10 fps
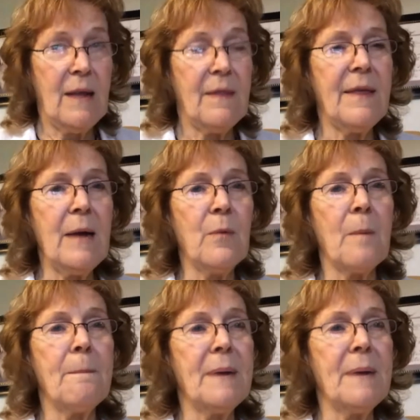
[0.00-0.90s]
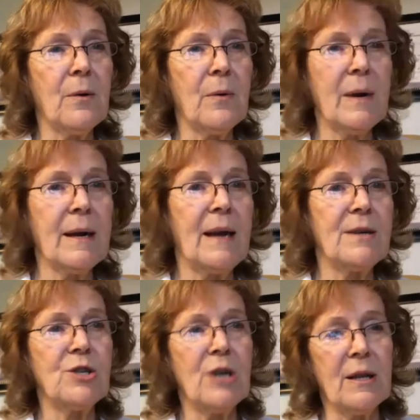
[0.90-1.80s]
they were bickering
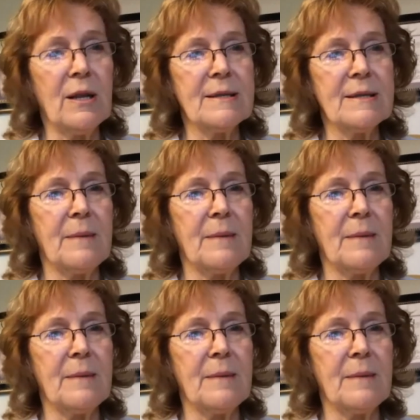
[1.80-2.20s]
and jealous.